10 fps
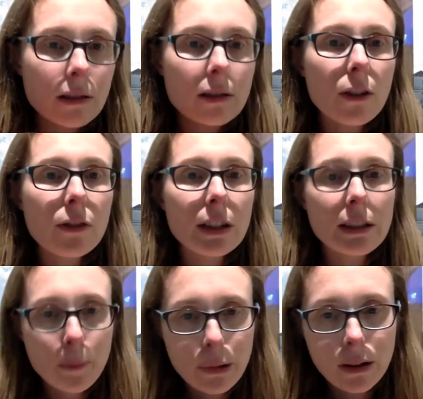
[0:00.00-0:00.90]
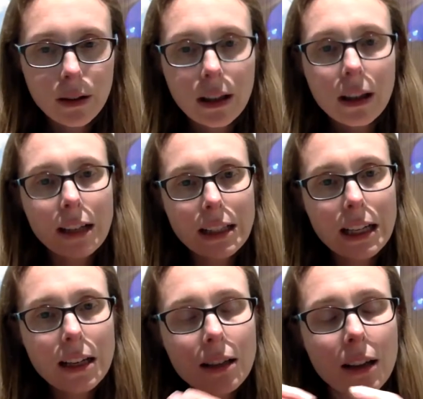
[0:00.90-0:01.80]
So, for example, in
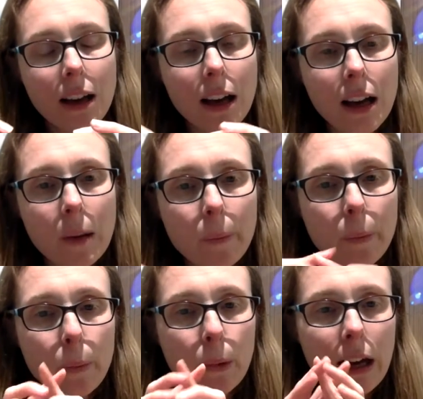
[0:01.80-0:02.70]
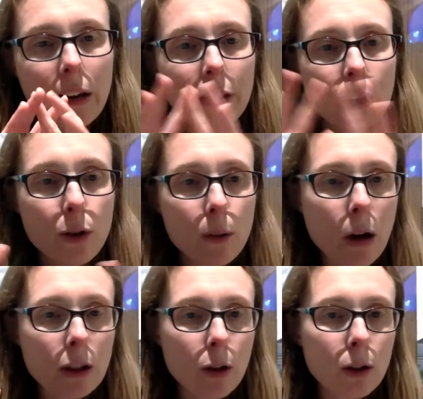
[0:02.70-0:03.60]
Reading, we have the Royal
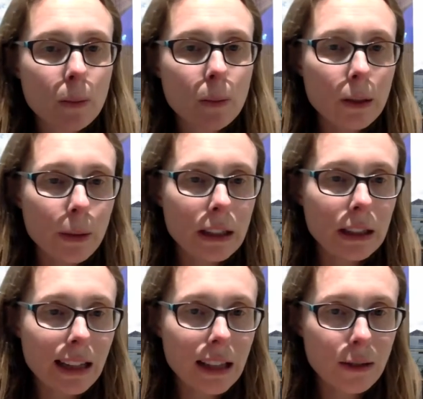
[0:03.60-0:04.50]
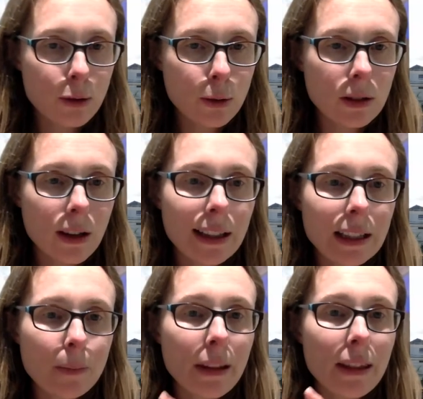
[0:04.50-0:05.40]
Berkshire Hospital, which is our central site,
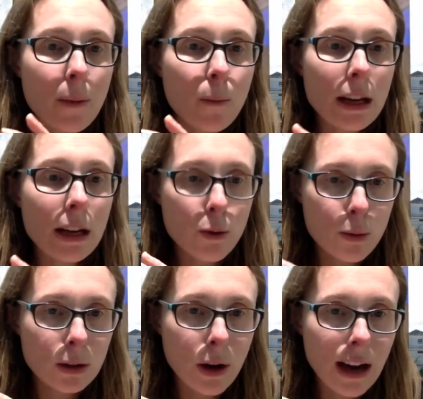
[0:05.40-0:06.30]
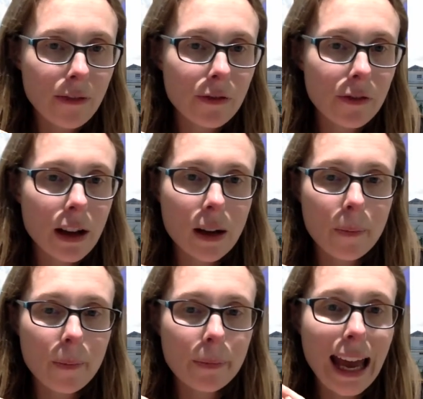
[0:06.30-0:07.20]
but then we also have
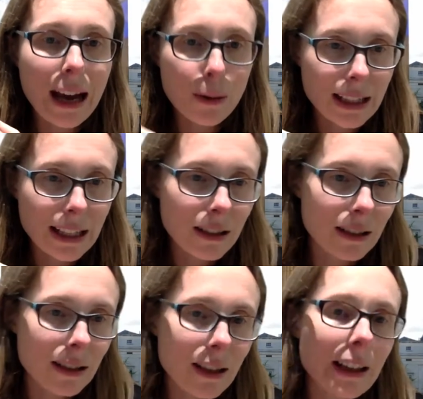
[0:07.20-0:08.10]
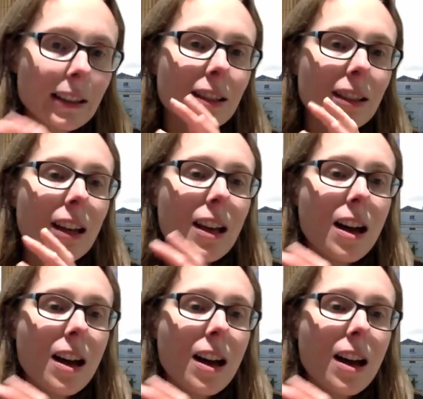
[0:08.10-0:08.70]
outstation sites,